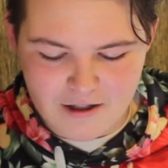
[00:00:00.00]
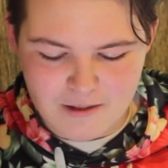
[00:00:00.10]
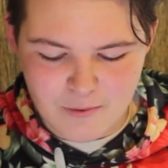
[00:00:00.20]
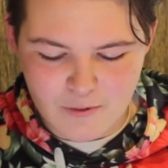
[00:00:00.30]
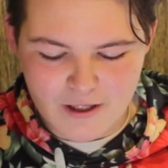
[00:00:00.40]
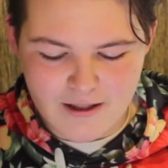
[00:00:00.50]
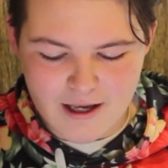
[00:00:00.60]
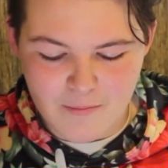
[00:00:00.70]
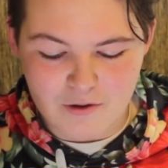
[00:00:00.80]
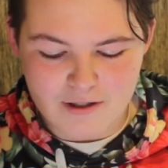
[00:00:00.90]
a spoolie
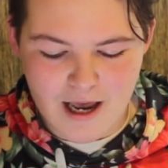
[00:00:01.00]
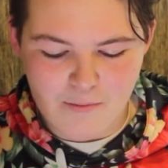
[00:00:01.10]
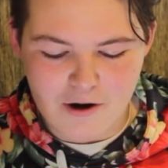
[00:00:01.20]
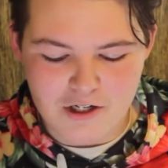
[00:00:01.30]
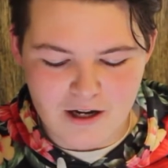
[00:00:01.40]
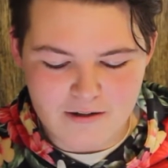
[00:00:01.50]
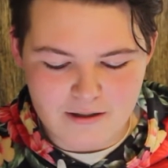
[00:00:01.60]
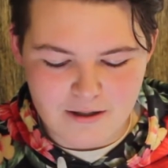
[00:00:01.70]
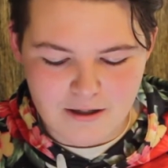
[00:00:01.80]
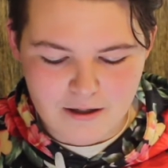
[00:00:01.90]
like most eyebrow
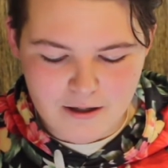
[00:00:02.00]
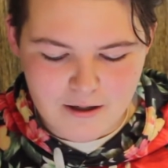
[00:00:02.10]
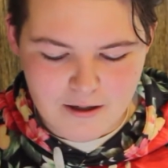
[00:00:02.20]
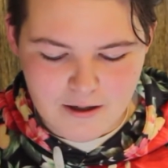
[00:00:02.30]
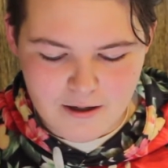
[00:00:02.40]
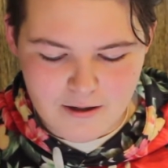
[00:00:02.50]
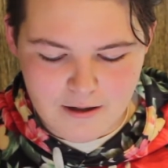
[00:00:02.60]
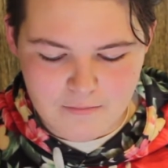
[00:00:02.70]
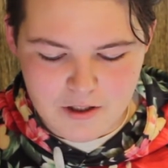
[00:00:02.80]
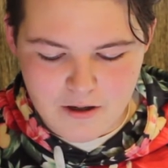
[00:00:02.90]
gels, and then
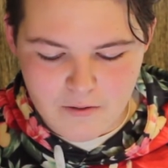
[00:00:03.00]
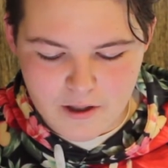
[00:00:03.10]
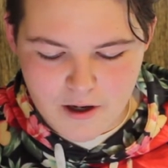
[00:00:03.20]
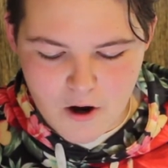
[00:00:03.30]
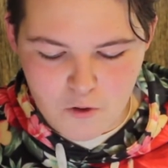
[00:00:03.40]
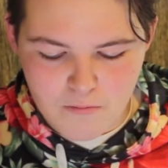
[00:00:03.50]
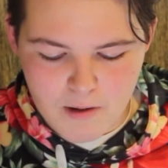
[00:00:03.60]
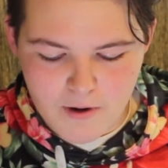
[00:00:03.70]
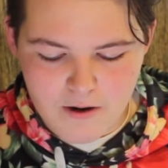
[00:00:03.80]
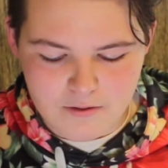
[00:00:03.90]
I'm just going to coat
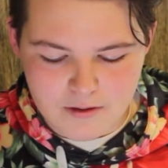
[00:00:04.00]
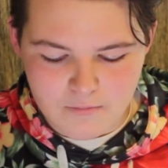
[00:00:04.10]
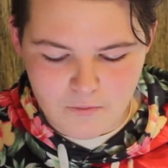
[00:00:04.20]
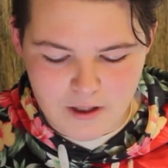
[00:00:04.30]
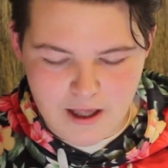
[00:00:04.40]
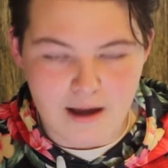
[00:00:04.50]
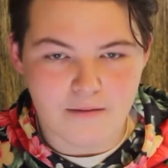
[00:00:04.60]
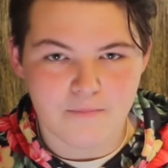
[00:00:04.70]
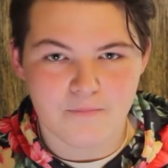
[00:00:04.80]
my brows with that.